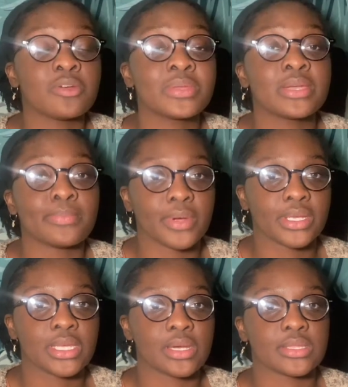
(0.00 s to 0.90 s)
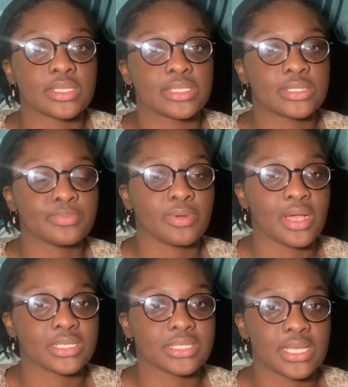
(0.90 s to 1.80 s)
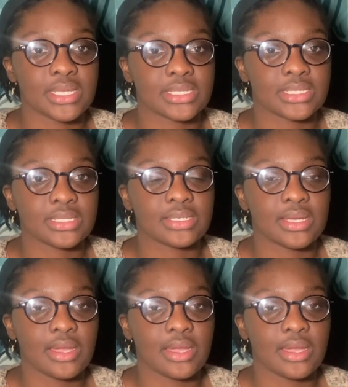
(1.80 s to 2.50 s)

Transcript: will be embarking on this process